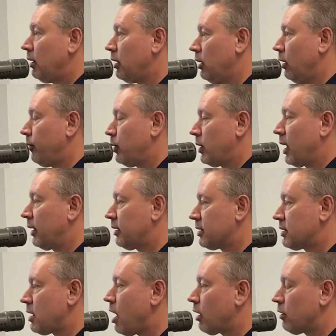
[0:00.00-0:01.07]
We got
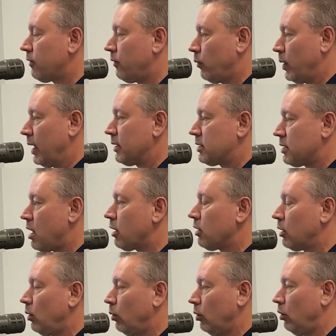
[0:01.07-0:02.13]
soccer
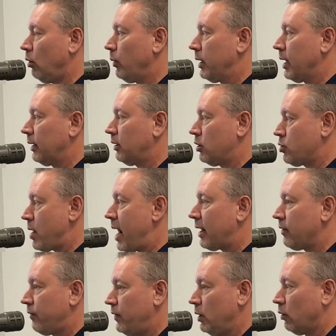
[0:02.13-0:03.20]
going on. We got the track
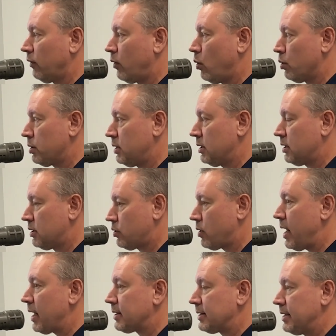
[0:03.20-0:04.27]
and field. Of course, this is
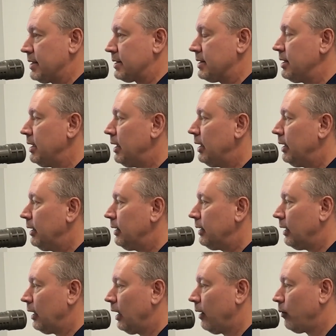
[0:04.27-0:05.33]
track season.
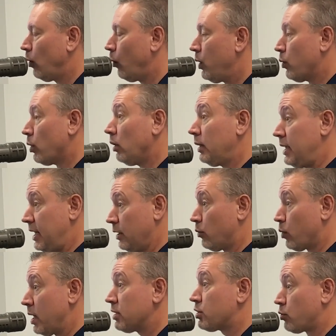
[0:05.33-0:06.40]
We really needed
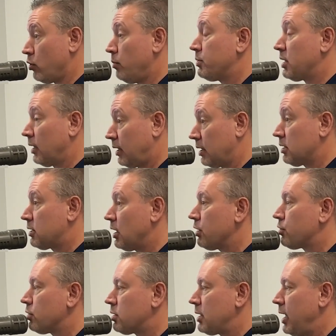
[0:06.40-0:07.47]
restrooms and a
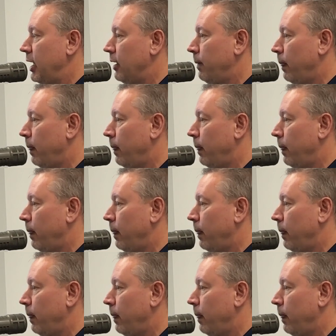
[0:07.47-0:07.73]
concession stand.